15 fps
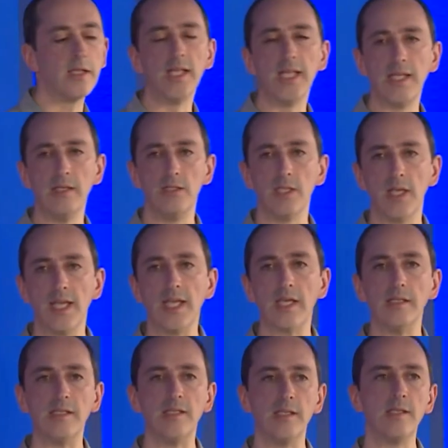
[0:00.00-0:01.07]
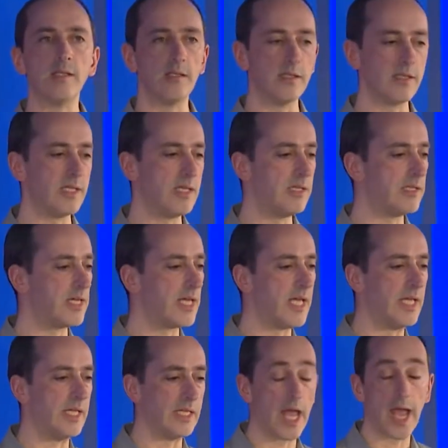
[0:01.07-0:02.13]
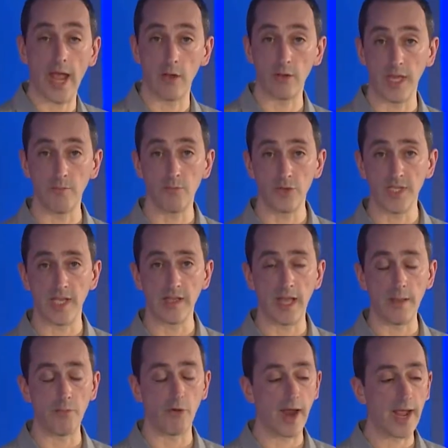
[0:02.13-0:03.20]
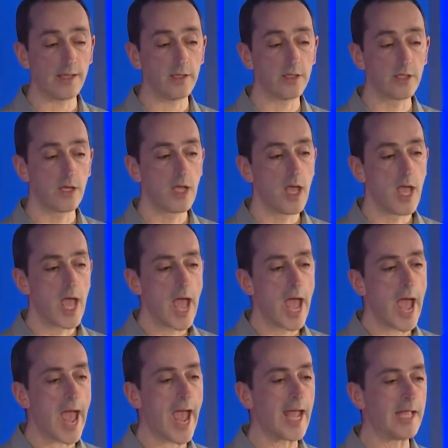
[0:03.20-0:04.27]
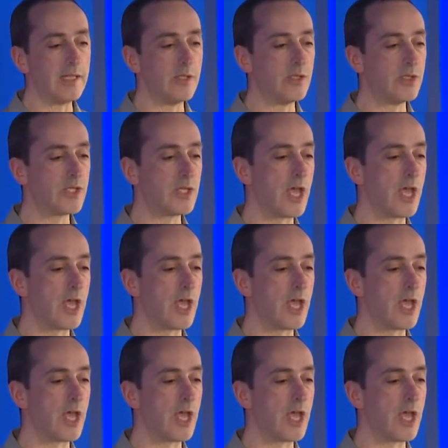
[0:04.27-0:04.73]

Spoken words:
lead to inconsistencies in how they present their brand and